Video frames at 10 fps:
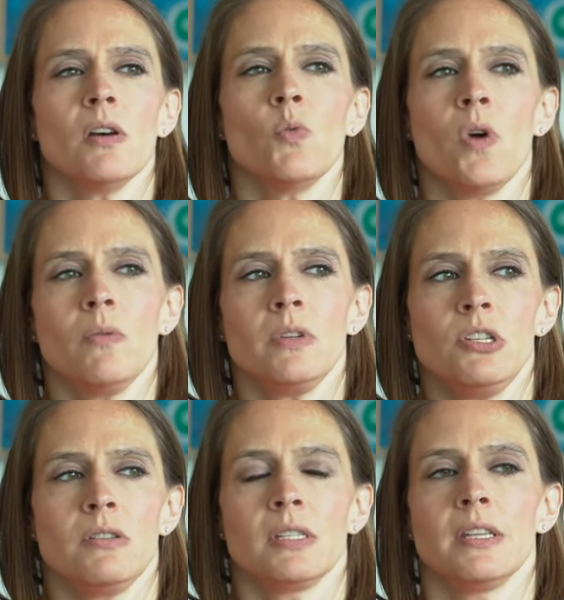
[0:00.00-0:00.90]
What would
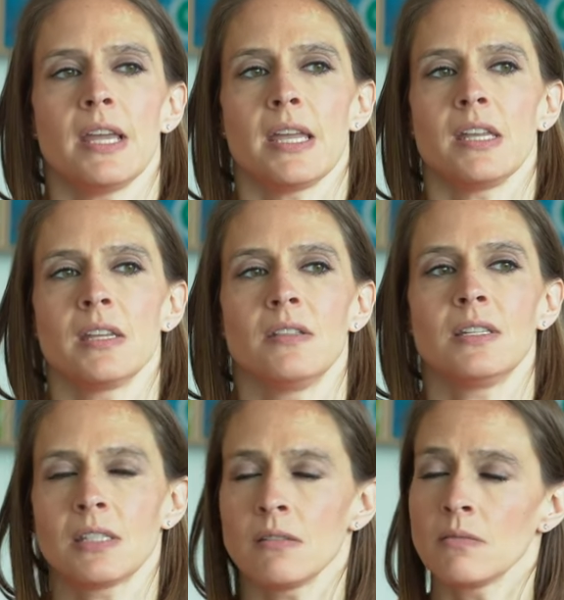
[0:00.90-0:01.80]
you say, and
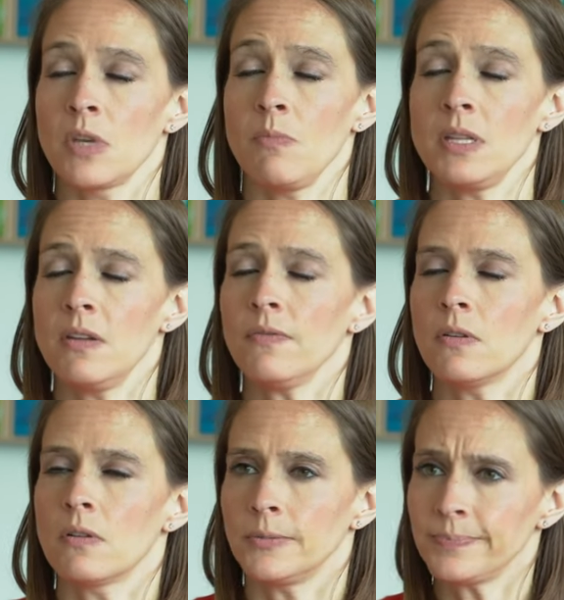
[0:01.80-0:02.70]
this may be
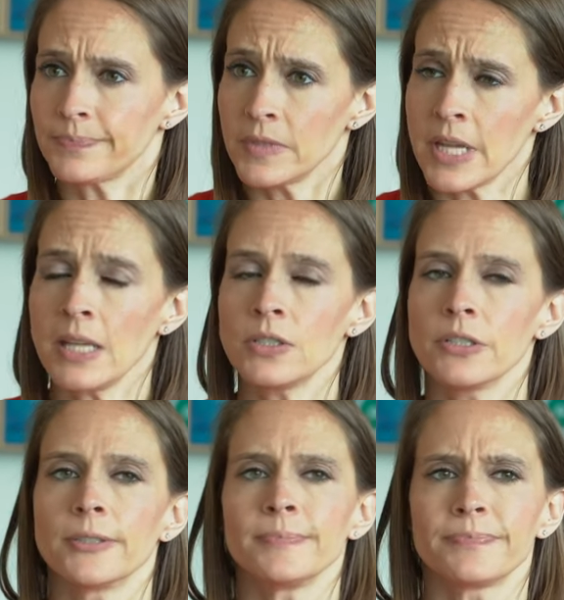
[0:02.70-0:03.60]
difficult to
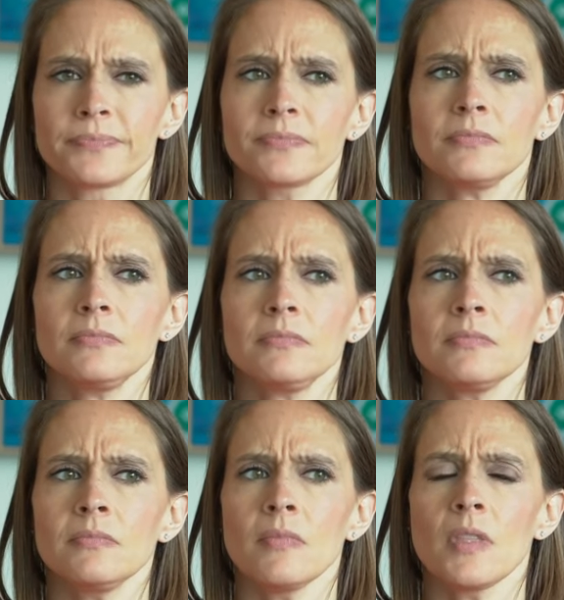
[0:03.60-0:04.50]
answer,
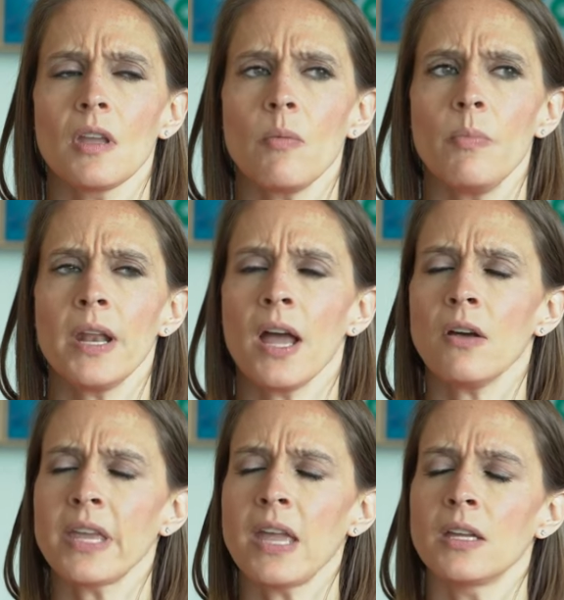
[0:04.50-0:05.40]
but
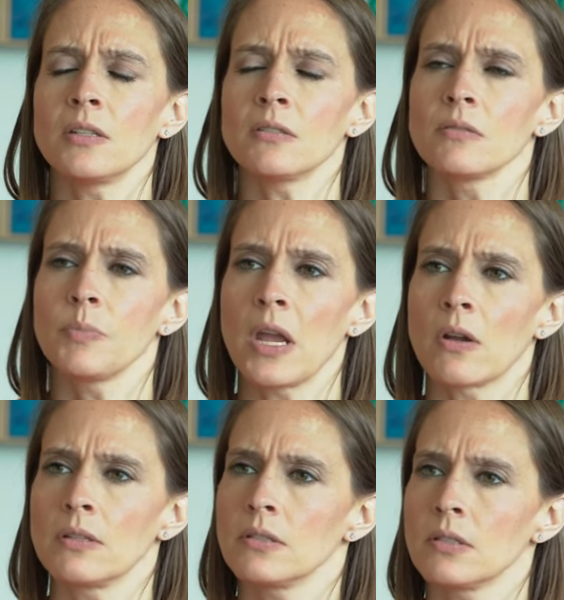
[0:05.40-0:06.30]
how can
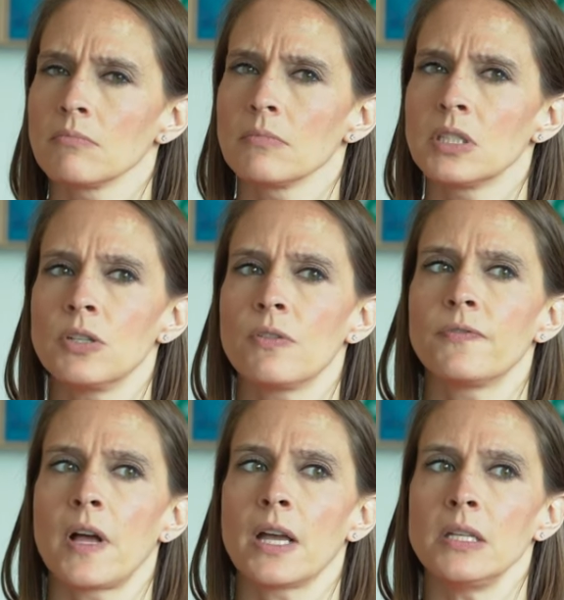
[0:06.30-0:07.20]
parents still
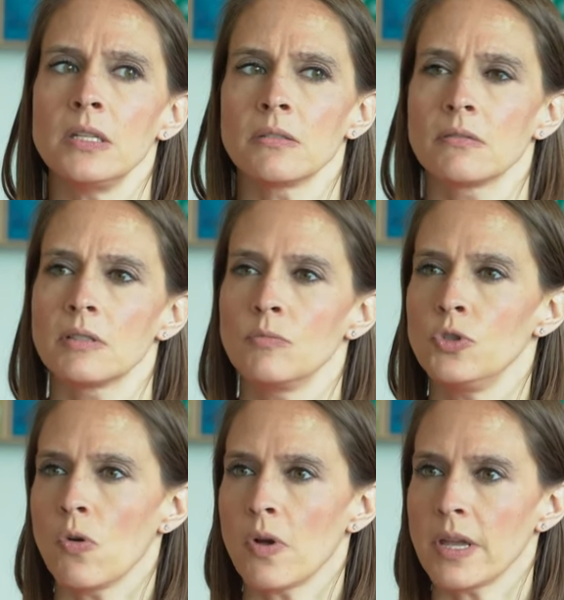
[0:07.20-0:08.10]
find some
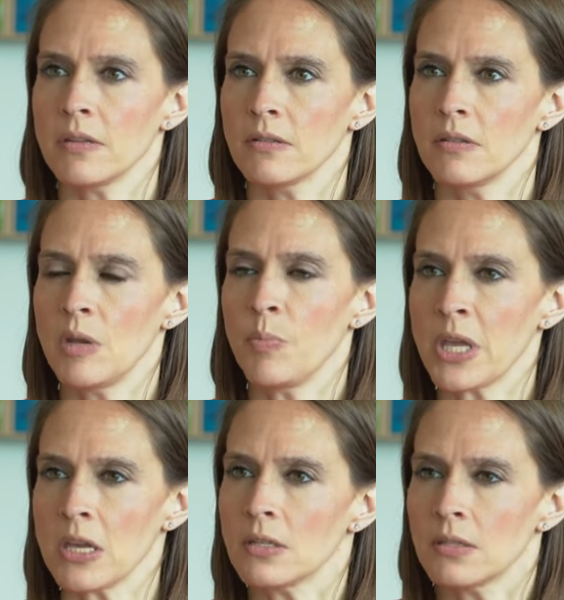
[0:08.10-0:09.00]
joy and
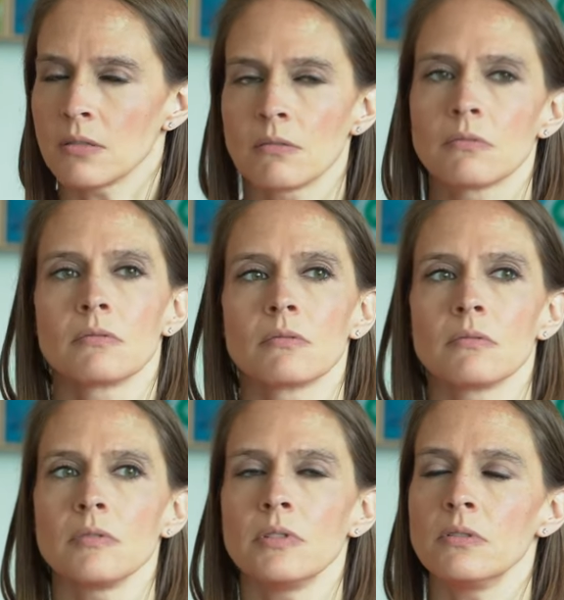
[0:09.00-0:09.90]
peace
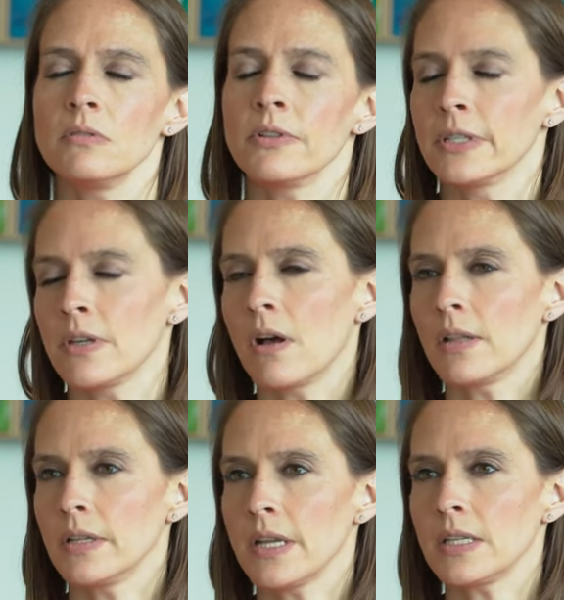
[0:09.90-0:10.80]
during the
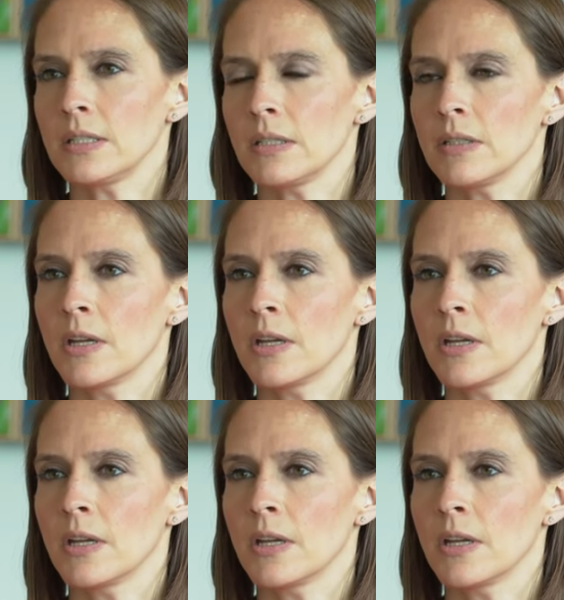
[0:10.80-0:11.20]
holidays?